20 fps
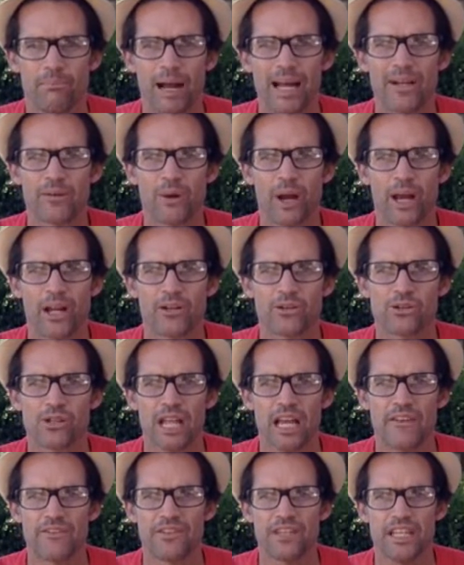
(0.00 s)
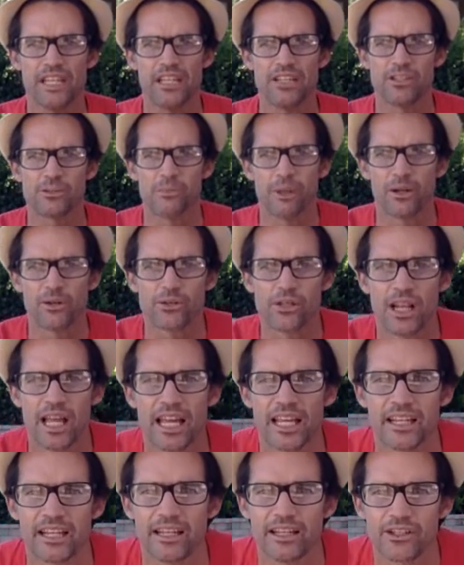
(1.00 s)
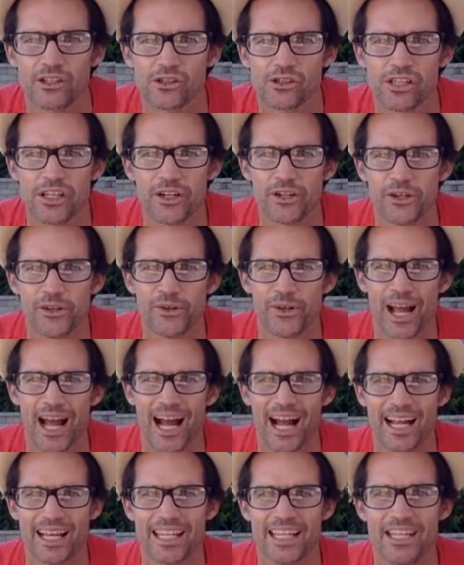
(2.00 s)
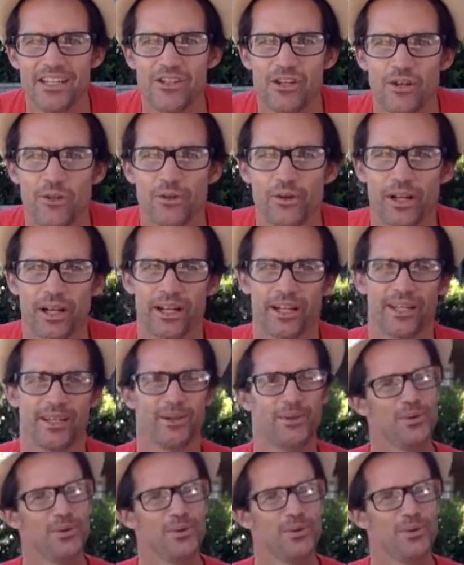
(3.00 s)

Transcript: Bike rider's left knee smells like seared ahi tuna.